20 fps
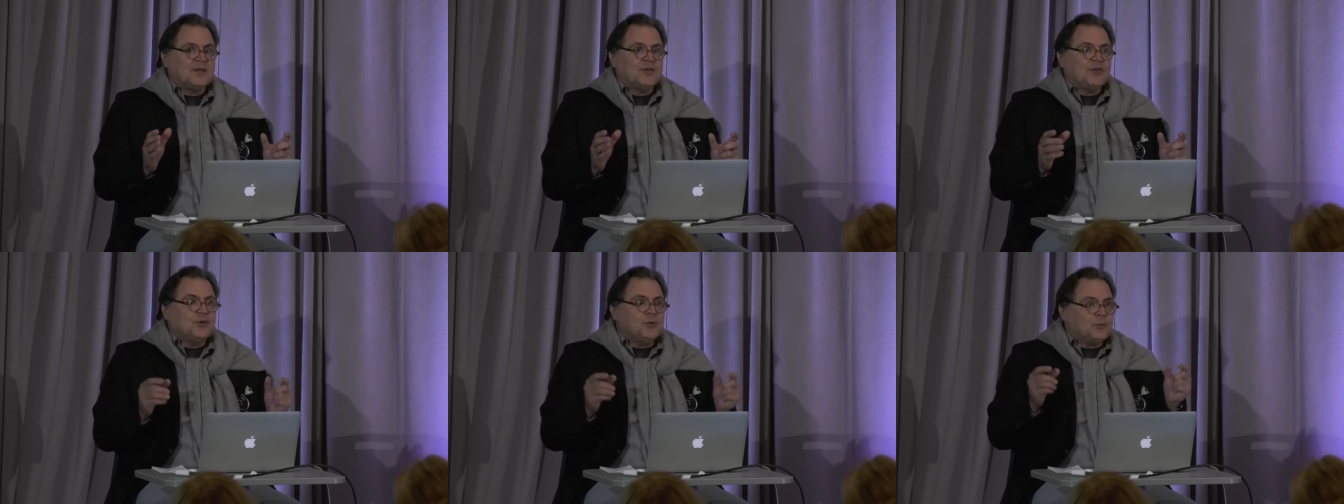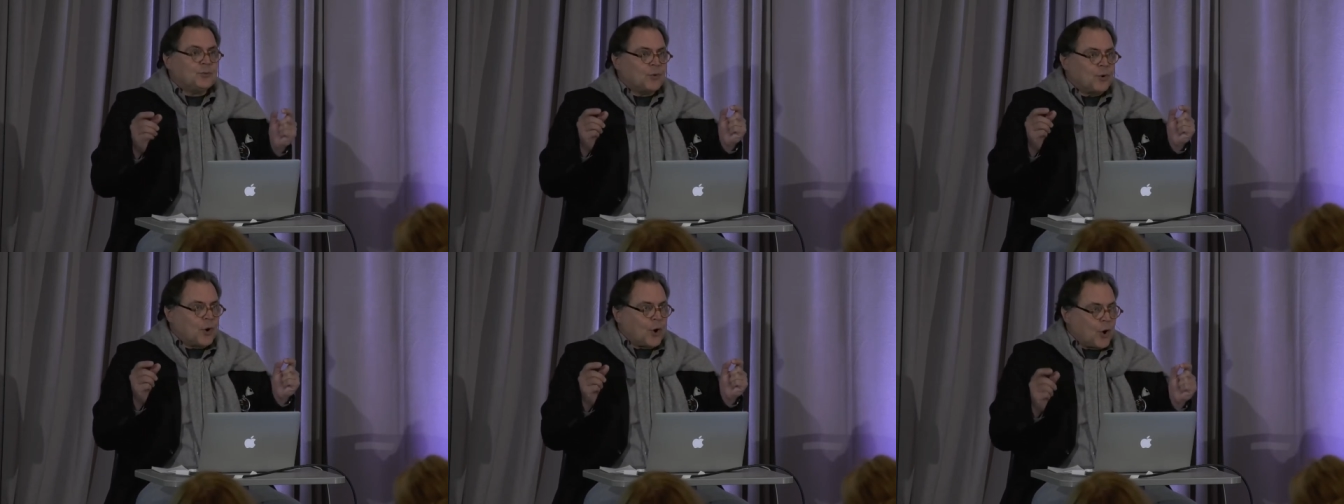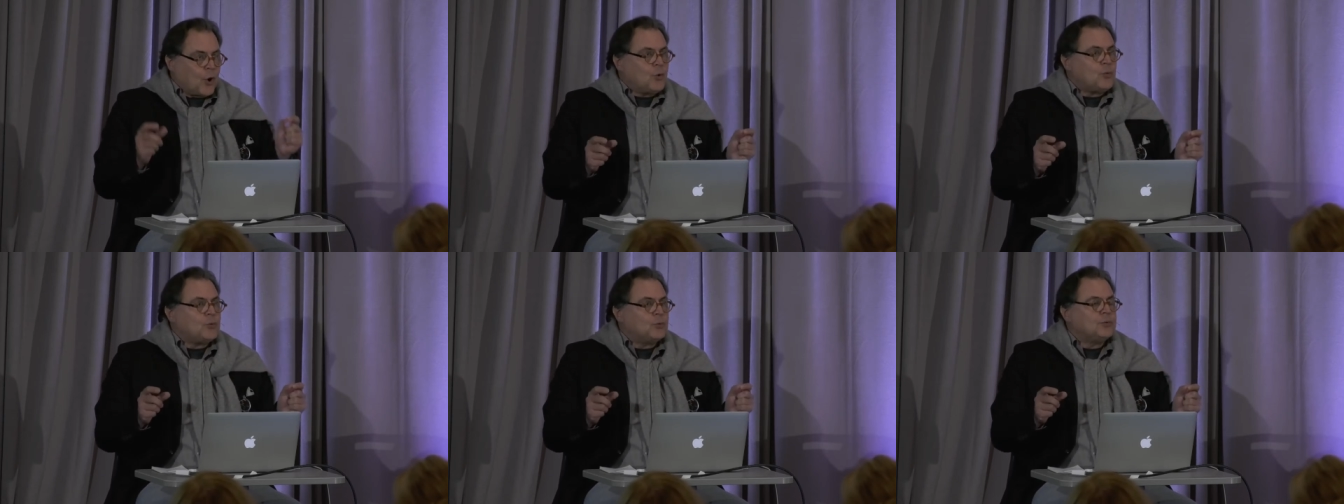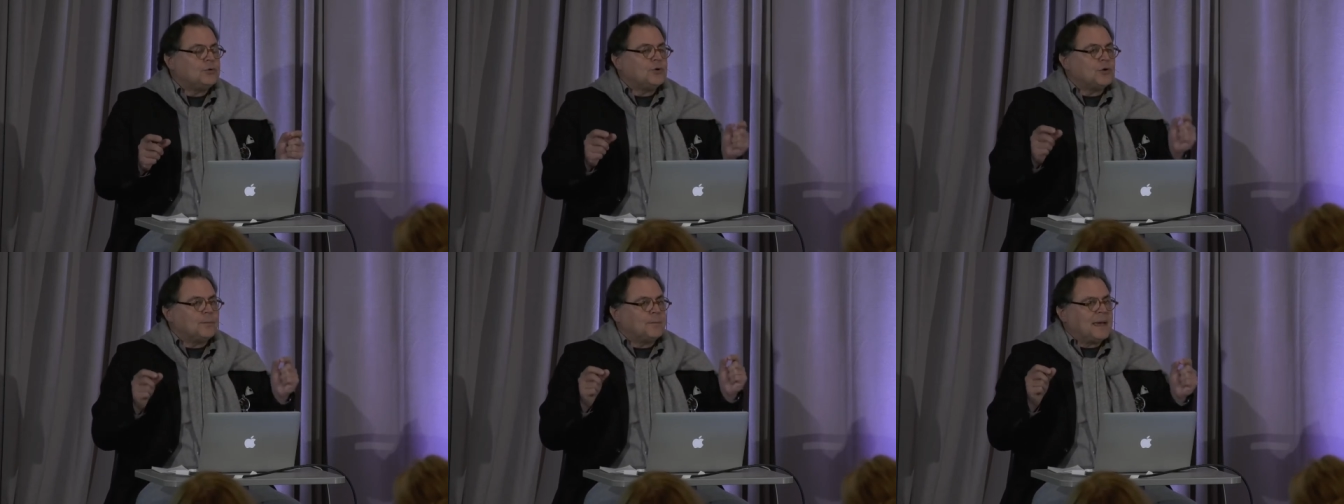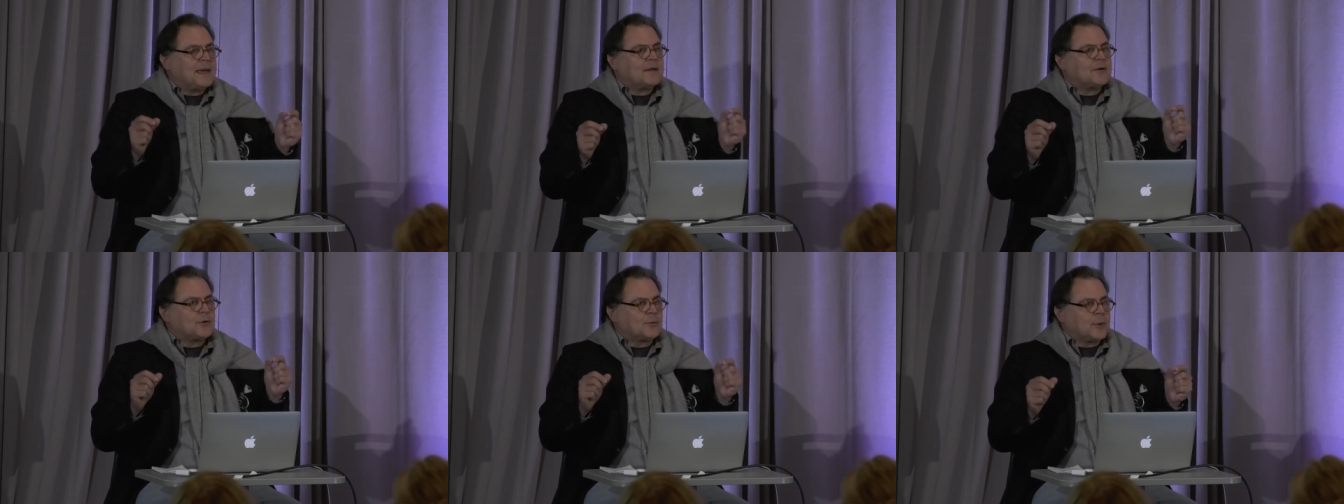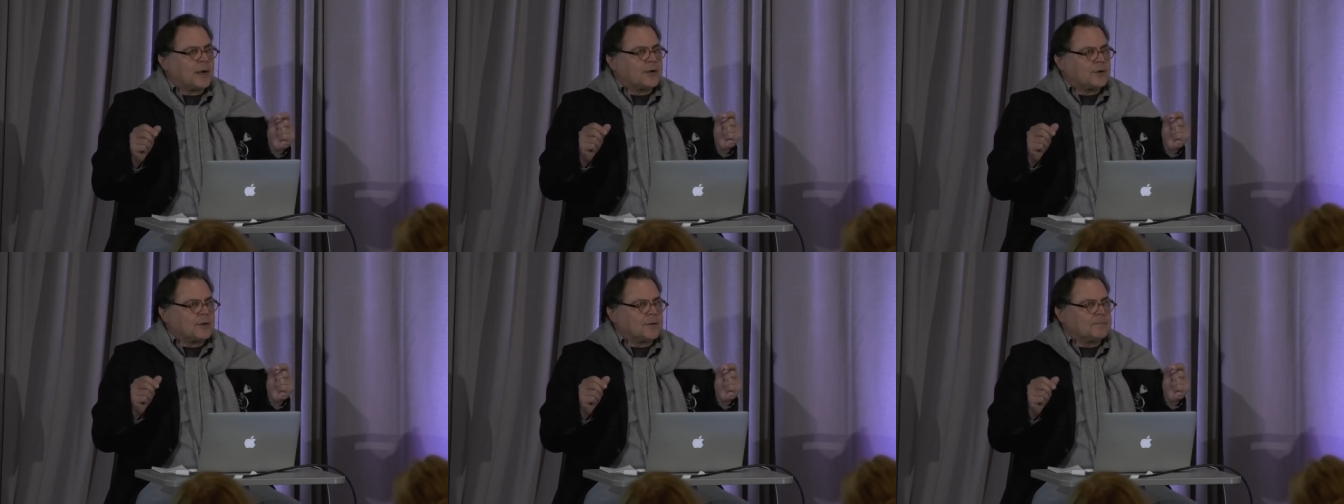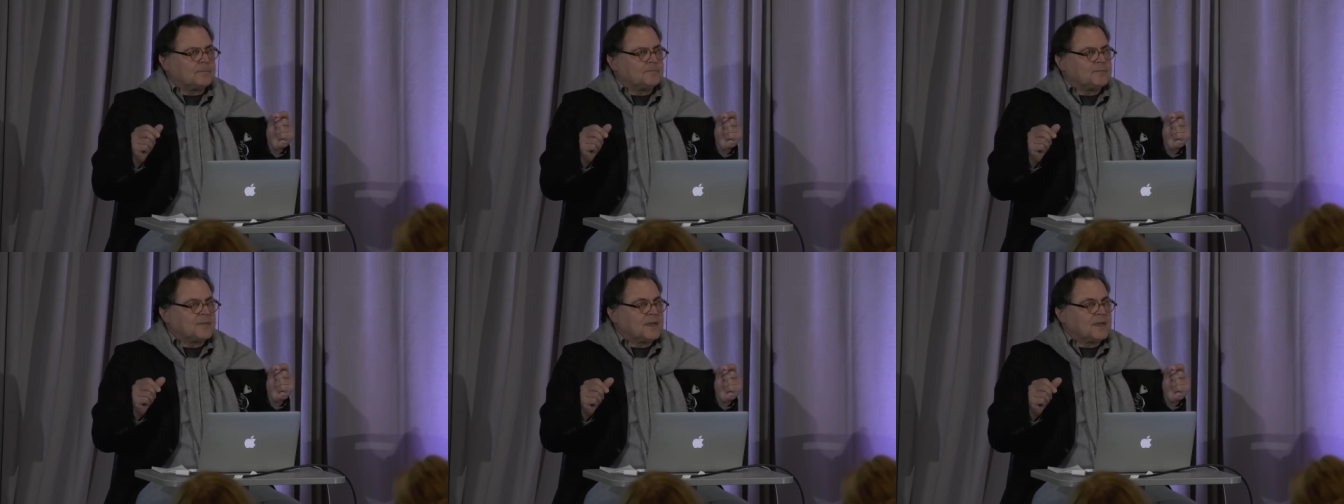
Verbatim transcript: you own your medical record.